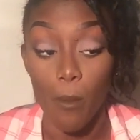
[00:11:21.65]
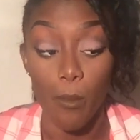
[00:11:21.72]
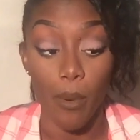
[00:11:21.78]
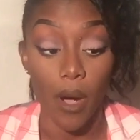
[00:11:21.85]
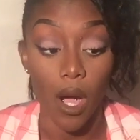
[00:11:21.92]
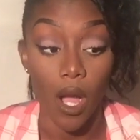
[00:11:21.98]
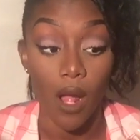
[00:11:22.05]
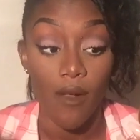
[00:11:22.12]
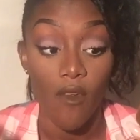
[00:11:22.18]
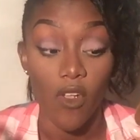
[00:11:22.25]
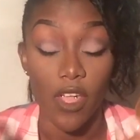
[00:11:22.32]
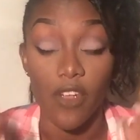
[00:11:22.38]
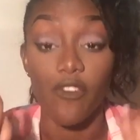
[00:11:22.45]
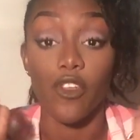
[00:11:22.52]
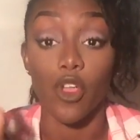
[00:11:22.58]
But
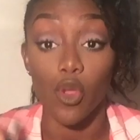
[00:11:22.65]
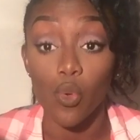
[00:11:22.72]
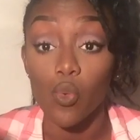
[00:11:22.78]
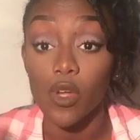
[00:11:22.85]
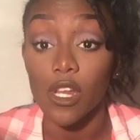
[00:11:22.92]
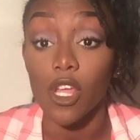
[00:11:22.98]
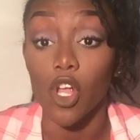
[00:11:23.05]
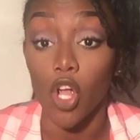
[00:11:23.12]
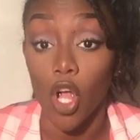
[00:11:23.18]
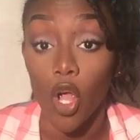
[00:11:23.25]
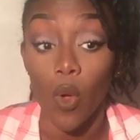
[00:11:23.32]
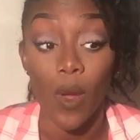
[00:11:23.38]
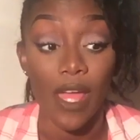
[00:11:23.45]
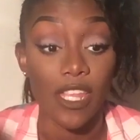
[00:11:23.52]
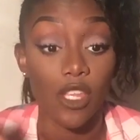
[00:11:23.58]
if you want to
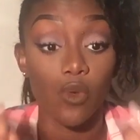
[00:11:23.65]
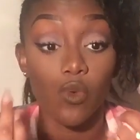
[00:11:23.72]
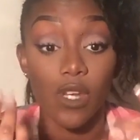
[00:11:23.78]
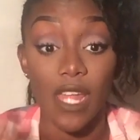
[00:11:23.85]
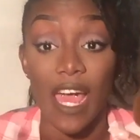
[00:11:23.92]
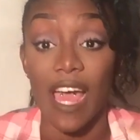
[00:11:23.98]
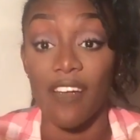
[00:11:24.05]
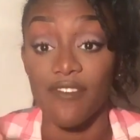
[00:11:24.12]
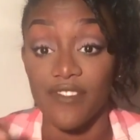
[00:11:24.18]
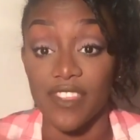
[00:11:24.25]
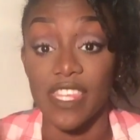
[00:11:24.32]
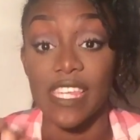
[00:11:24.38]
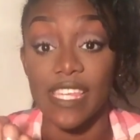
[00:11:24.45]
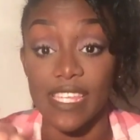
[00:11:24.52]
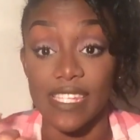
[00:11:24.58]
go and you want to have
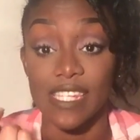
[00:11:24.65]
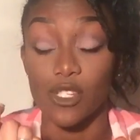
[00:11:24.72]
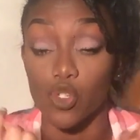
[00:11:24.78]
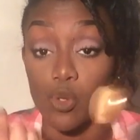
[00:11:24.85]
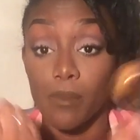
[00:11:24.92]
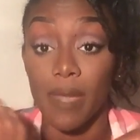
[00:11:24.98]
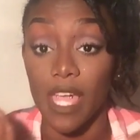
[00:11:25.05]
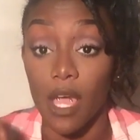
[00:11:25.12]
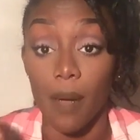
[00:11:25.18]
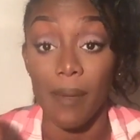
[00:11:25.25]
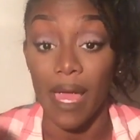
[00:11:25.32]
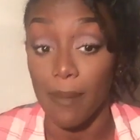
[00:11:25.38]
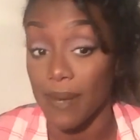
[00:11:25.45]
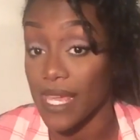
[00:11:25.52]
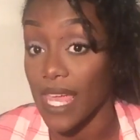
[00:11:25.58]
these as your makeup
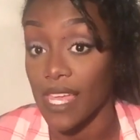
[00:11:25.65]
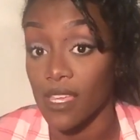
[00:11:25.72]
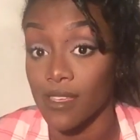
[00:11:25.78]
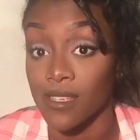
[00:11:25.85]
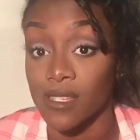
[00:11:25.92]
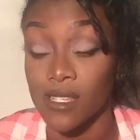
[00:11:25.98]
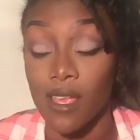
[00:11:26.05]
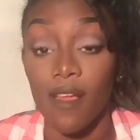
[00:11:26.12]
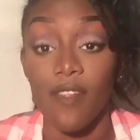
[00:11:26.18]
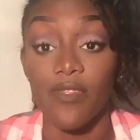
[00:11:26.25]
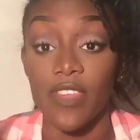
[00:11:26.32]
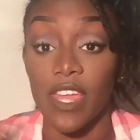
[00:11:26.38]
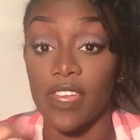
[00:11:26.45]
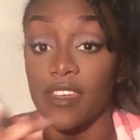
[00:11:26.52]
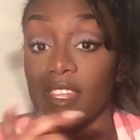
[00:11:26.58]
applicators,
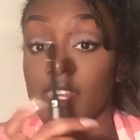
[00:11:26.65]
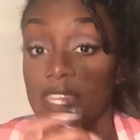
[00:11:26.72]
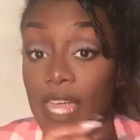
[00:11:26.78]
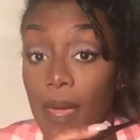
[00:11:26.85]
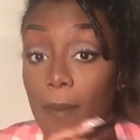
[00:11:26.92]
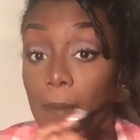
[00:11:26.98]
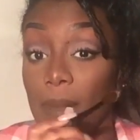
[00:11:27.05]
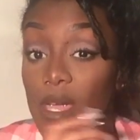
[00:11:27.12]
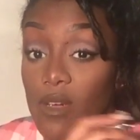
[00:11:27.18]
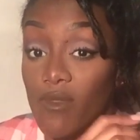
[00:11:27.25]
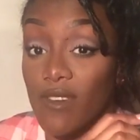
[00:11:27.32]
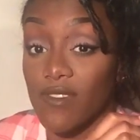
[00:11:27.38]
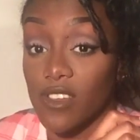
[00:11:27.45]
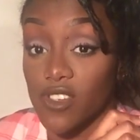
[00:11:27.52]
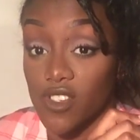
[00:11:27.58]
then yep, Makeup
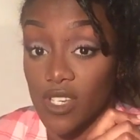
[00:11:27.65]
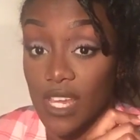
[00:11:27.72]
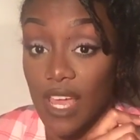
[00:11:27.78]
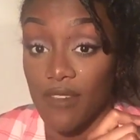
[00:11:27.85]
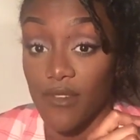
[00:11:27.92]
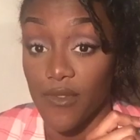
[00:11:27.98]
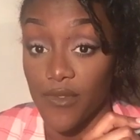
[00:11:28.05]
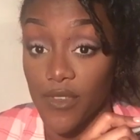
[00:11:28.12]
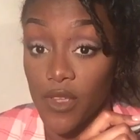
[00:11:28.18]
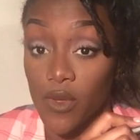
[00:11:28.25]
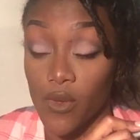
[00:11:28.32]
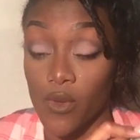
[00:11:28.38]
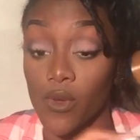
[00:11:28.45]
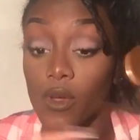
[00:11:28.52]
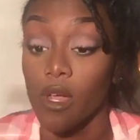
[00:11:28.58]
Revolution have a
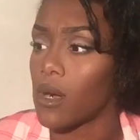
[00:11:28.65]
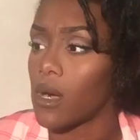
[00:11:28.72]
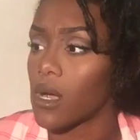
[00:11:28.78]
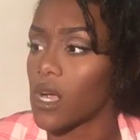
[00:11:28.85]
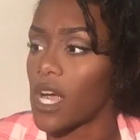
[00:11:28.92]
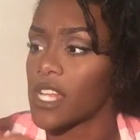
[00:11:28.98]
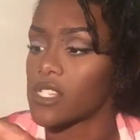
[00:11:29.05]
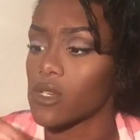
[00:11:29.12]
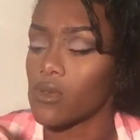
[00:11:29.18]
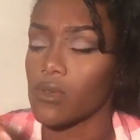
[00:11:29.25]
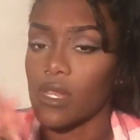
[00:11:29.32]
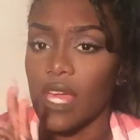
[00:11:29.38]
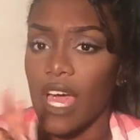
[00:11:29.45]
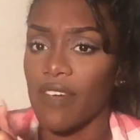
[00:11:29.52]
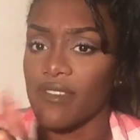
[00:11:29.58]
few. Mark, I
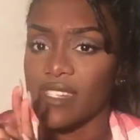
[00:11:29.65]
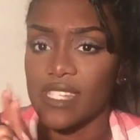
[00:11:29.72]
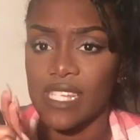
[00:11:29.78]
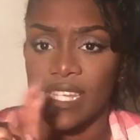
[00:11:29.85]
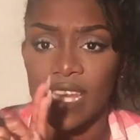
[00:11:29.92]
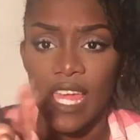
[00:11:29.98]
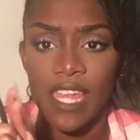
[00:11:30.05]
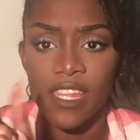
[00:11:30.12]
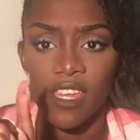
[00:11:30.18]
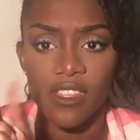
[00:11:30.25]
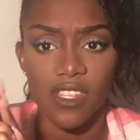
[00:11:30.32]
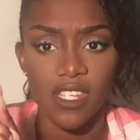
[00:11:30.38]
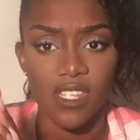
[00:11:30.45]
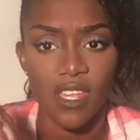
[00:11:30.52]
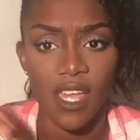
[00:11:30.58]
haven't seen any
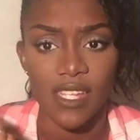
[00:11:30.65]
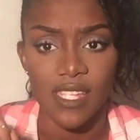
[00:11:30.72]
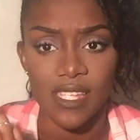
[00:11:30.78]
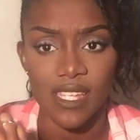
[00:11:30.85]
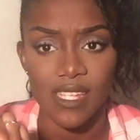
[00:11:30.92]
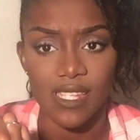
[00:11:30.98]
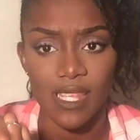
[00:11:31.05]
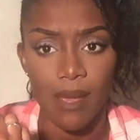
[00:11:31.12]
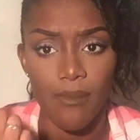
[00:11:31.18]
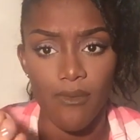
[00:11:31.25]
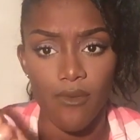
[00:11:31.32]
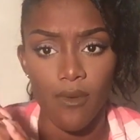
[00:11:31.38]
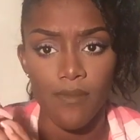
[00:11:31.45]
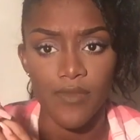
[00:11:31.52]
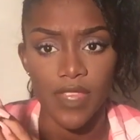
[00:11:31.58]
other sizes except
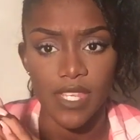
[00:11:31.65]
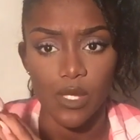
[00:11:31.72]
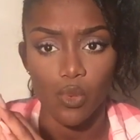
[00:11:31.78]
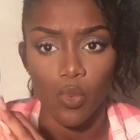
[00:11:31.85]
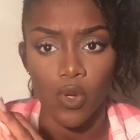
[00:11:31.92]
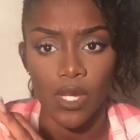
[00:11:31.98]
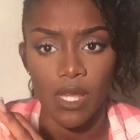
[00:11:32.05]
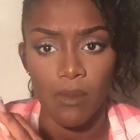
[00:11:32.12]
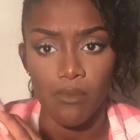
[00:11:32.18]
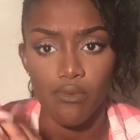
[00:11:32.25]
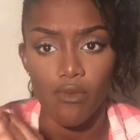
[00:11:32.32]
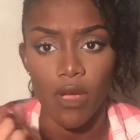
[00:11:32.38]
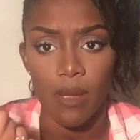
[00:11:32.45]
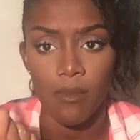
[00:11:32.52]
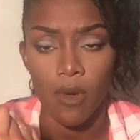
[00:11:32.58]
from this one in
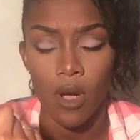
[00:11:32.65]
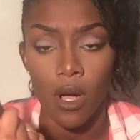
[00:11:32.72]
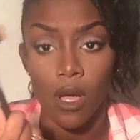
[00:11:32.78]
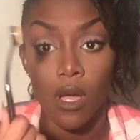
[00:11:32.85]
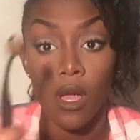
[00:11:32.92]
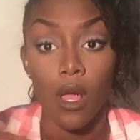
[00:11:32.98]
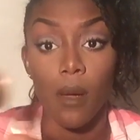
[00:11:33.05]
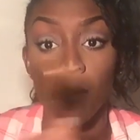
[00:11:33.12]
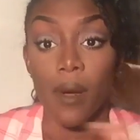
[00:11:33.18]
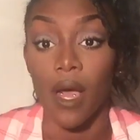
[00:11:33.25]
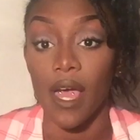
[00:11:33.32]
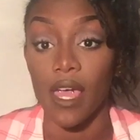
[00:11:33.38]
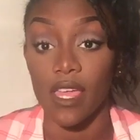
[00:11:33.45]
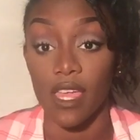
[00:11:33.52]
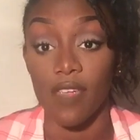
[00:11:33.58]
Primark, but
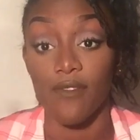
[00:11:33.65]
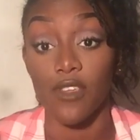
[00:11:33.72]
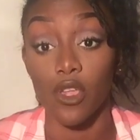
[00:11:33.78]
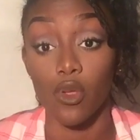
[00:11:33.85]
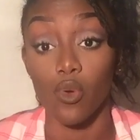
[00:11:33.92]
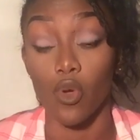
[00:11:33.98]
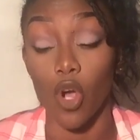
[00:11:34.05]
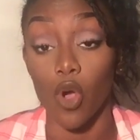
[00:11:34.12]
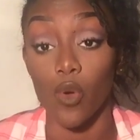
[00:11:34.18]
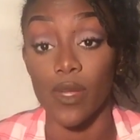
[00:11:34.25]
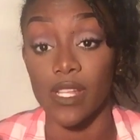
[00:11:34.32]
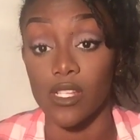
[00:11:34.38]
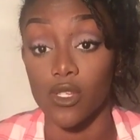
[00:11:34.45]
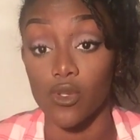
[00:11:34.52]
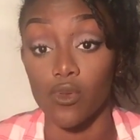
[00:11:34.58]
if you go
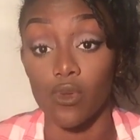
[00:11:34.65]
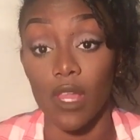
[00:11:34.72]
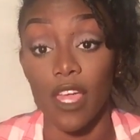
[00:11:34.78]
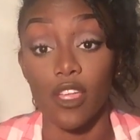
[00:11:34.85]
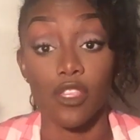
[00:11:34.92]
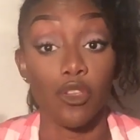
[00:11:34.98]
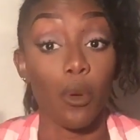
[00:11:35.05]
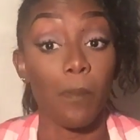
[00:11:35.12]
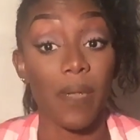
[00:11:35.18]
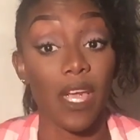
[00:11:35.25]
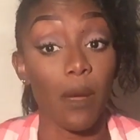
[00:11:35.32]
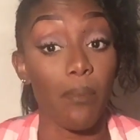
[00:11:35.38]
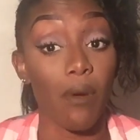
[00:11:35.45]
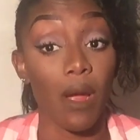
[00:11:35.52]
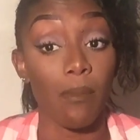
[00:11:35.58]
into like your
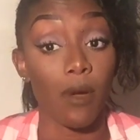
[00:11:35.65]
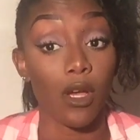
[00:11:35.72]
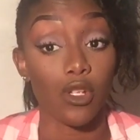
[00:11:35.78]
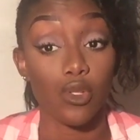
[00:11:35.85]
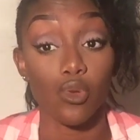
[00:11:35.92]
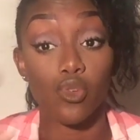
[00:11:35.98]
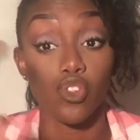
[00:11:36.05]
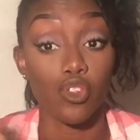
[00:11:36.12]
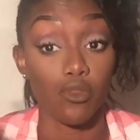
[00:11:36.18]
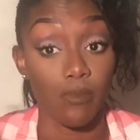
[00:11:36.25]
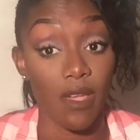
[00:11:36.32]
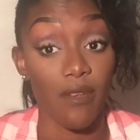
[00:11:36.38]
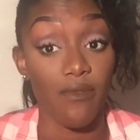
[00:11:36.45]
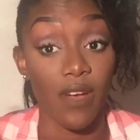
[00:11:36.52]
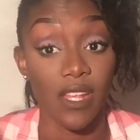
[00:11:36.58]
bigger Primark stores, you
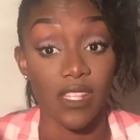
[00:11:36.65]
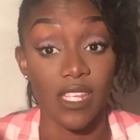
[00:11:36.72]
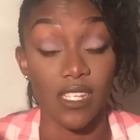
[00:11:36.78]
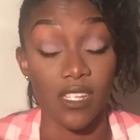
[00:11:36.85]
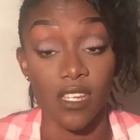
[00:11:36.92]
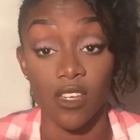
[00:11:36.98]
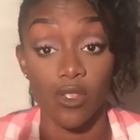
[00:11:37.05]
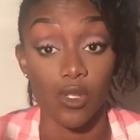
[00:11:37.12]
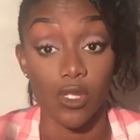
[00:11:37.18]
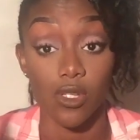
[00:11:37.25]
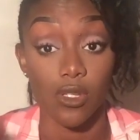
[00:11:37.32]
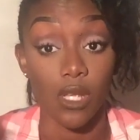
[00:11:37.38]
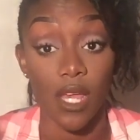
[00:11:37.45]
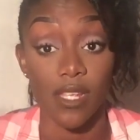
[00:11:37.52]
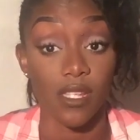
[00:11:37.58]
may find these in other
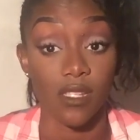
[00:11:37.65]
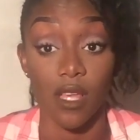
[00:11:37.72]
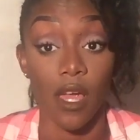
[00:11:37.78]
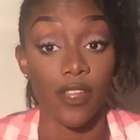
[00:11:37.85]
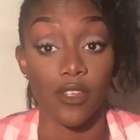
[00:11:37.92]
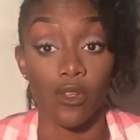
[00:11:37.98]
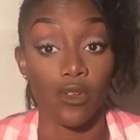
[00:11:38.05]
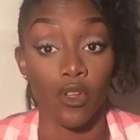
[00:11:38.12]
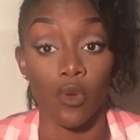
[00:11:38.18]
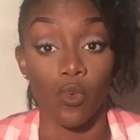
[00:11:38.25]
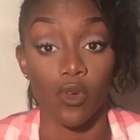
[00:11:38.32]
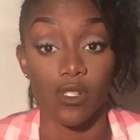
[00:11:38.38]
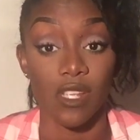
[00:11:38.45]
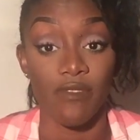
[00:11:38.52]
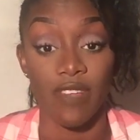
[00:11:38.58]
sizes. I don't know
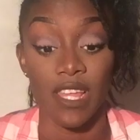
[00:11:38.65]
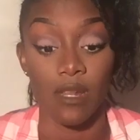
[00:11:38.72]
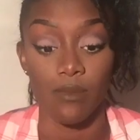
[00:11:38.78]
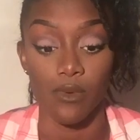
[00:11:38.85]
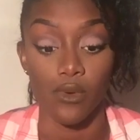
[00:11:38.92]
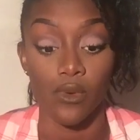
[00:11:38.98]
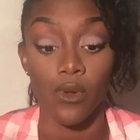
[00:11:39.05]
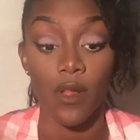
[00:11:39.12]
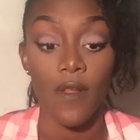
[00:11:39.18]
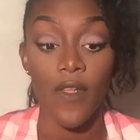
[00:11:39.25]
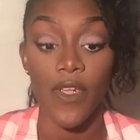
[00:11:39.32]
what's available.